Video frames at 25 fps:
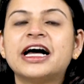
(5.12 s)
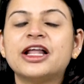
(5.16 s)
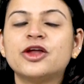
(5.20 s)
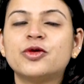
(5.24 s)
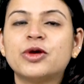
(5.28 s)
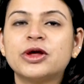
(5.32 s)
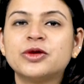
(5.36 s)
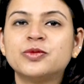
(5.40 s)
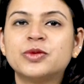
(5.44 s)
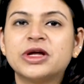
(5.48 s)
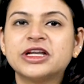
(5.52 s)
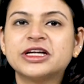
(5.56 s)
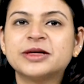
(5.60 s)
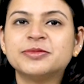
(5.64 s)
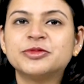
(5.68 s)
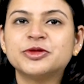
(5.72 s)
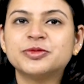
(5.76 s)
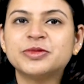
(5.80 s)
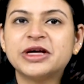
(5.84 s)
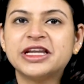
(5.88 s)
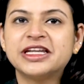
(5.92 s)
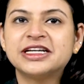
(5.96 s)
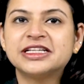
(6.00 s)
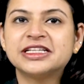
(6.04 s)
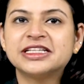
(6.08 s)
Hello and welcome
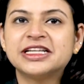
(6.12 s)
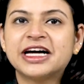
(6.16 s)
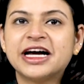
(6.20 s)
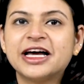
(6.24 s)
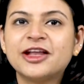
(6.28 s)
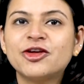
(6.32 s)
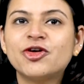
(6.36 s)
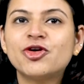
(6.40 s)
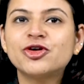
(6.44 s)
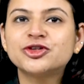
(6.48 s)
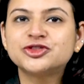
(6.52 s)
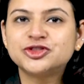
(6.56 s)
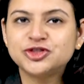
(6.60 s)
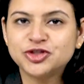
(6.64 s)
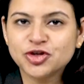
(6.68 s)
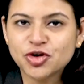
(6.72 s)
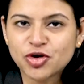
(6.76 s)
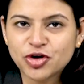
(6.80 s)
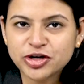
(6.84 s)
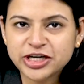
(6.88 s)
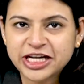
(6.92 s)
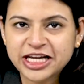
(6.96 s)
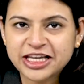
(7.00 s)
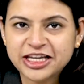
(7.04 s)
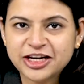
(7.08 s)
to Medical Dialogues,
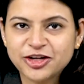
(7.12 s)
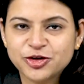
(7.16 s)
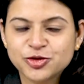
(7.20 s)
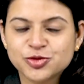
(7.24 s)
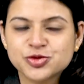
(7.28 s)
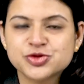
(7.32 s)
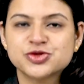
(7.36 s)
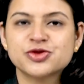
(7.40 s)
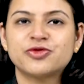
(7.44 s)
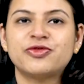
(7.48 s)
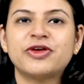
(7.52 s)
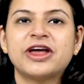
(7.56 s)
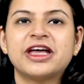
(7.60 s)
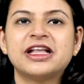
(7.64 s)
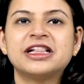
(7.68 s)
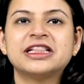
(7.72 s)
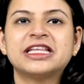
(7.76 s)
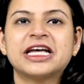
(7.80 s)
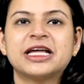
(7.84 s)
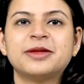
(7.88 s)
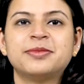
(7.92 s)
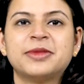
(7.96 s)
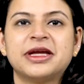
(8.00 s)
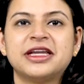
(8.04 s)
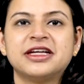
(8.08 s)
your daily dose of
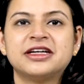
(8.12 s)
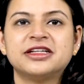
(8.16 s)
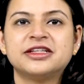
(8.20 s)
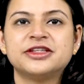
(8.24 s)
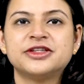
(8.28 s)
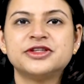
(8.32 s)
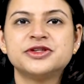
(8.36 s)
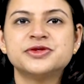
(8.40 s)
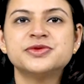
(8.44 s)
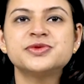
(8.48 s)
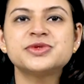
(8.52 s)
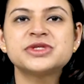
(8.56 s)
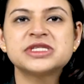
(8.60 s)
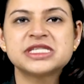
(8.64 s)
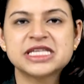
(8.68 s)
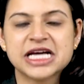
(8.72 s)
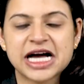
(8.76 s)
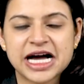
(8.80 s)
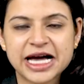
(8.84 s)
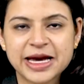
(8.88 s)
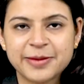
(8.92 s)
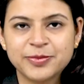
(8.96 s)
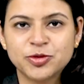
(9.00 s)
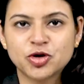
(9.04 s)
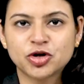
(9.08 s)
health and medical news.
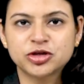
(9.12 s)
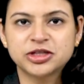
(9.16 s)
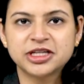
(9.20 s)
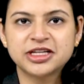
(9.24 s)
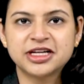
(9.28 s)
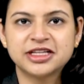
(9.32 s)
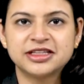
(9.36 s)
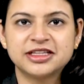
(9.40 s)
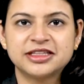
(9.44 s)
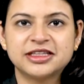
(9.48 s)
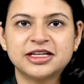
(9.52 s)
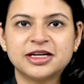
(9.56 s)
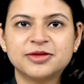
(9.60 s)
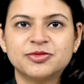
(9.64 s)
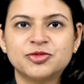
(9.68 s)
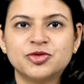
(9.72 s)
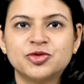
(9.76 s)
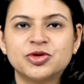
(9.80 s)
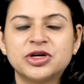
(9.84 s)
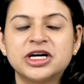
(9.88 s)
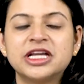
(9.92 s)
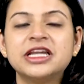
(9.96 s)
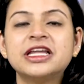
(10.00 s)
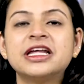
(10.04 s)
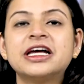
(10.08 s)
I am Dr. Nandita
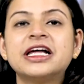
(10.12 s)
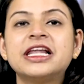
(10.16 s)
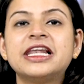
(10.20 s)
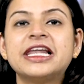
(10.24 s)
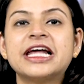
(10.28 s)
Mohan.